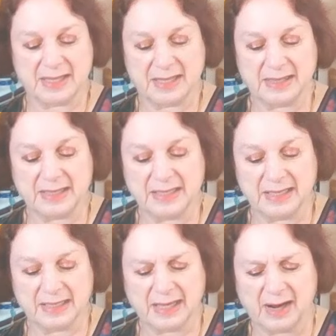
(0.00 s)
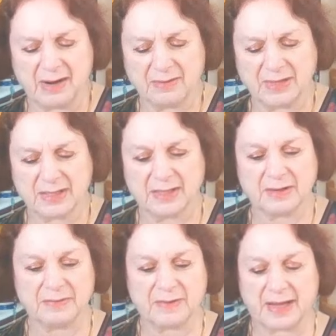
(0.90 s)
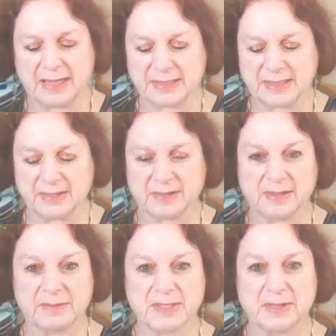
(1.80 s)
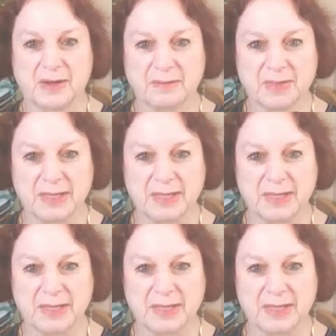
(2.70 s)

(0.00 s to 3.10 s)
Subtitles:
the card that clarifies it or comes along with